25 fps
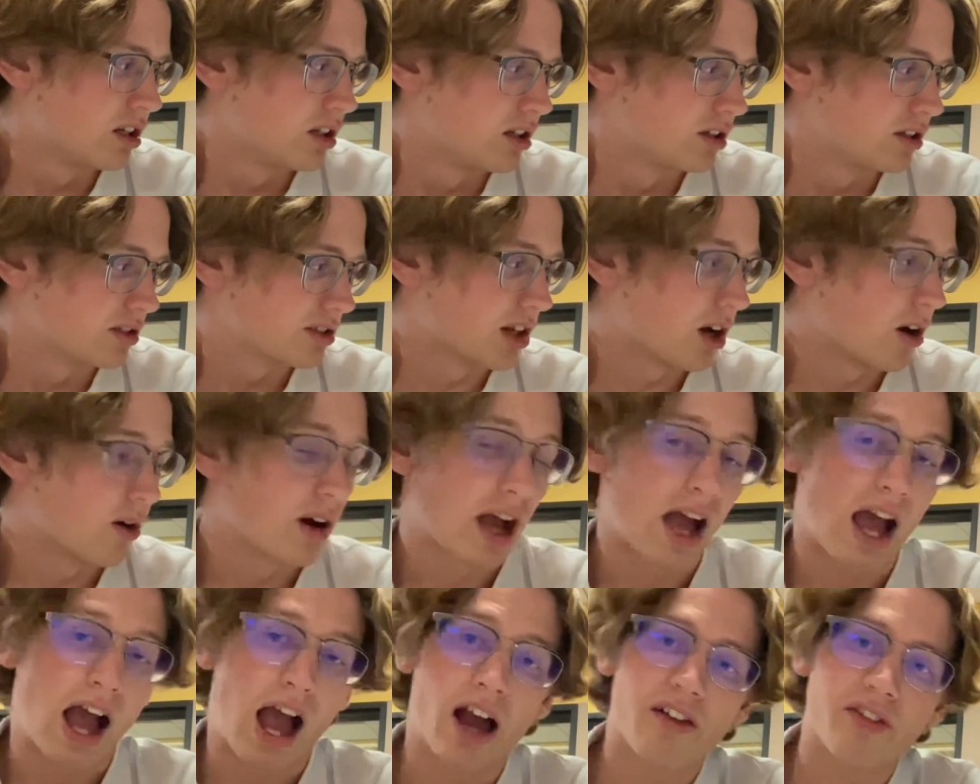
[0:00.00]
So
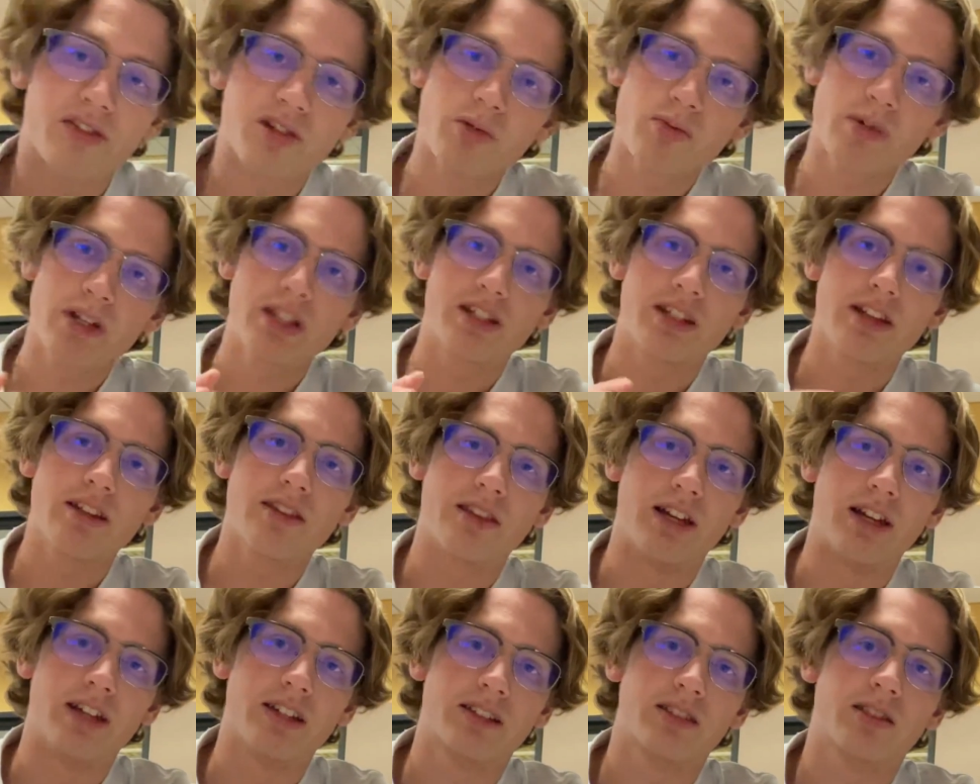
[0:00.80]
after we did
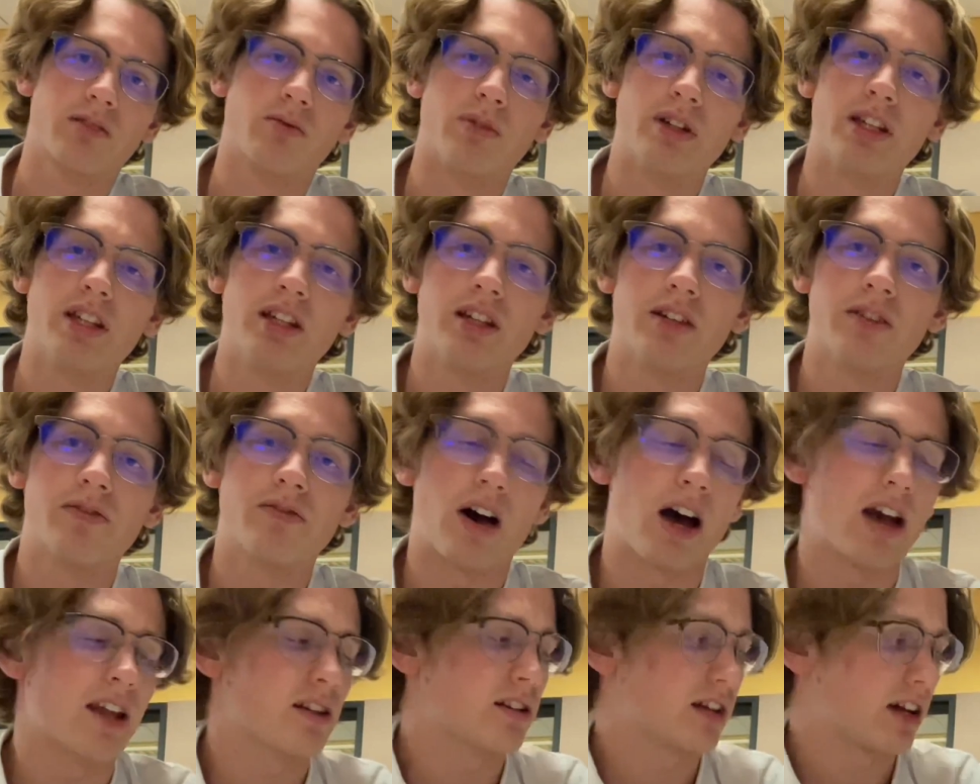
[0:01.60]
this, we
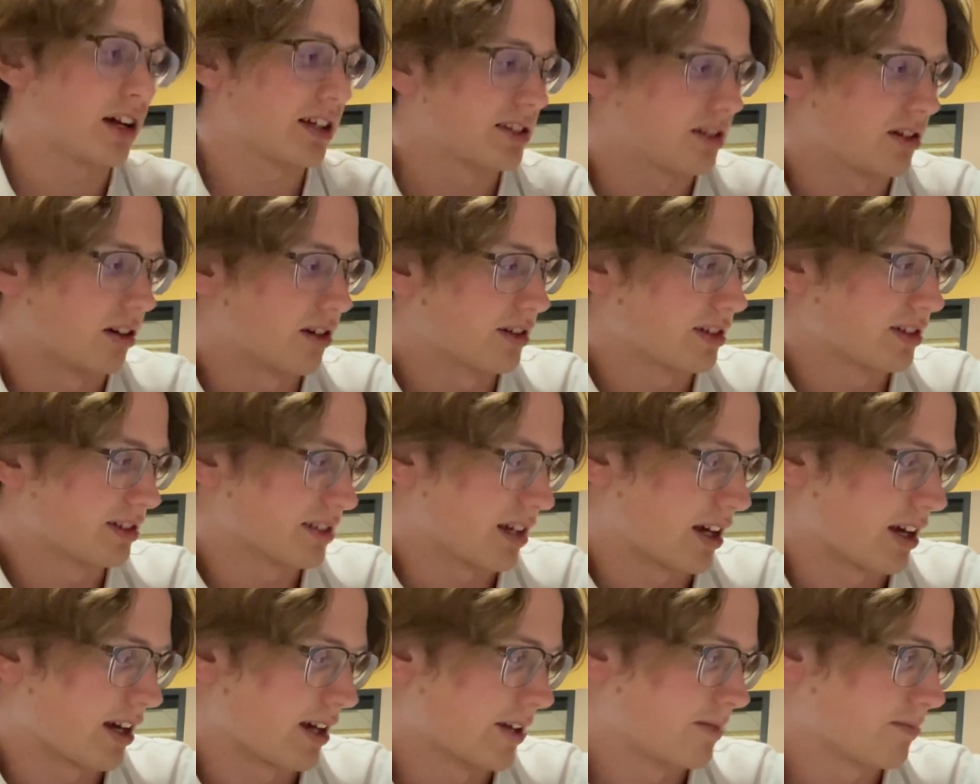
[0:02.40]
finalized our
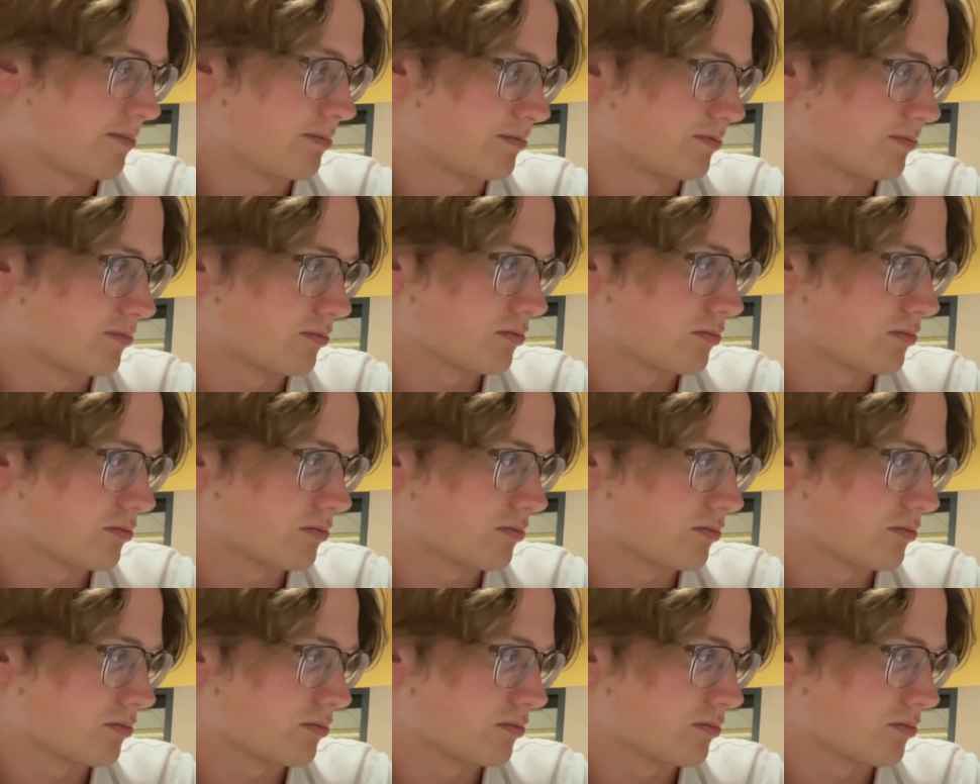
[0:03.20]
design